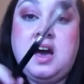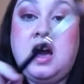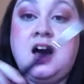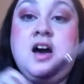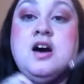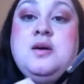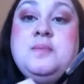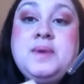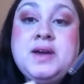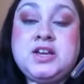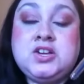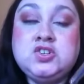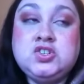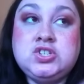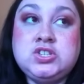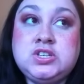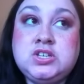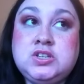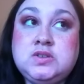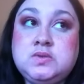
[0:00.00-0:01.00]
I
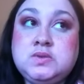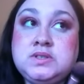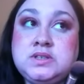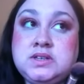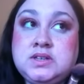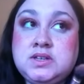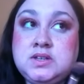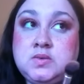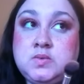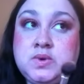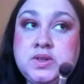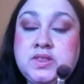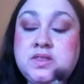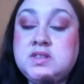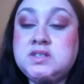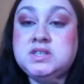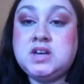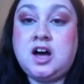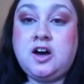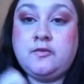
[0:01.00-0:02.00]
usually use it
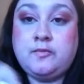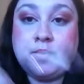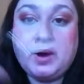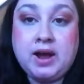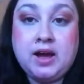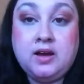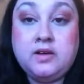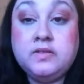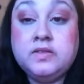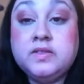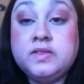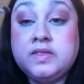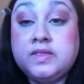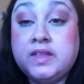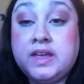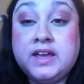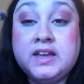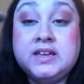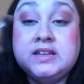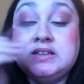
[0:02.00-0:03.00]
with soft brown.
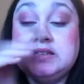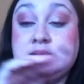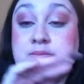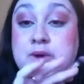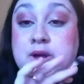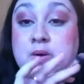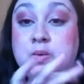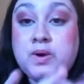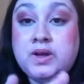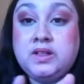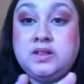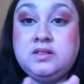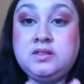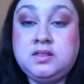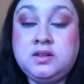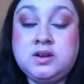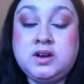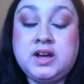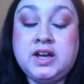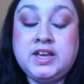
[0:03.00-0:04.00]
Like, it doesn't matter what
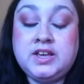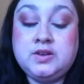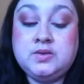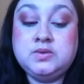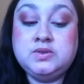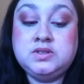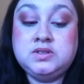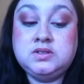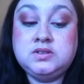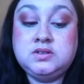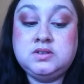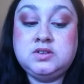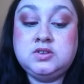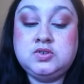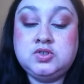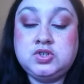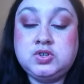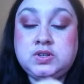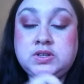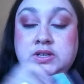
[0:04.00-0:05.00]
look I use.
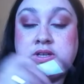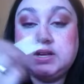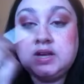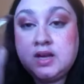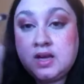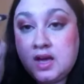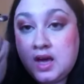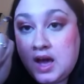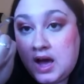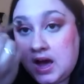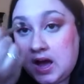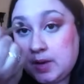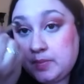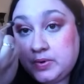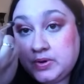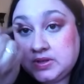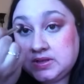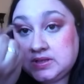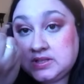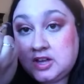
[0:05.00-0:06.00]
Usually I
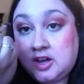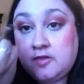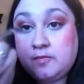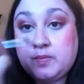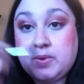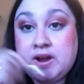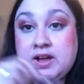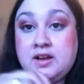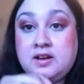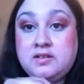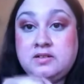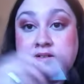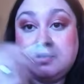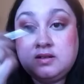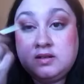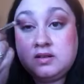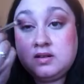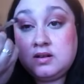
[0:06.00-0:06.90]
put soft brown